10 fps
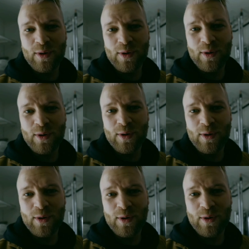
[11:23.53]

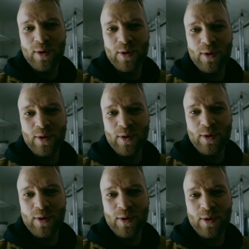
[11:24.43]

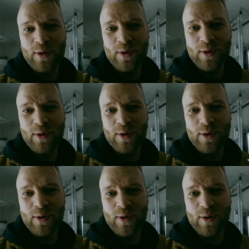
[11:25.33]

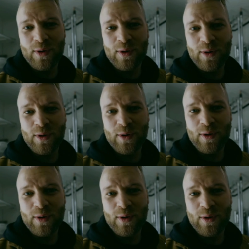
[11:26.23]

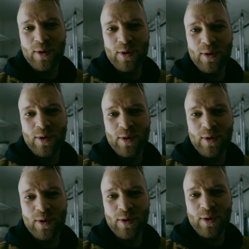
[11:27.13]

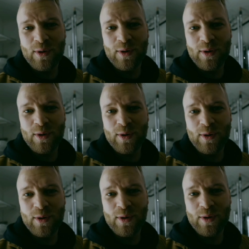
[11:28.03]

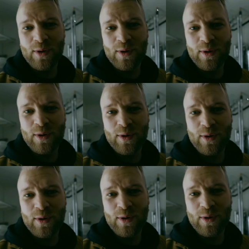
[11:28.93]

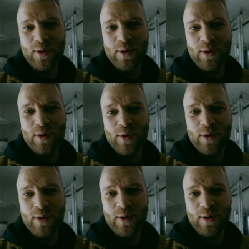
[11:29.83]

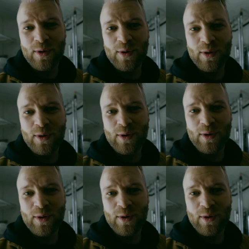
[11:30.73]
The person shown says nothing.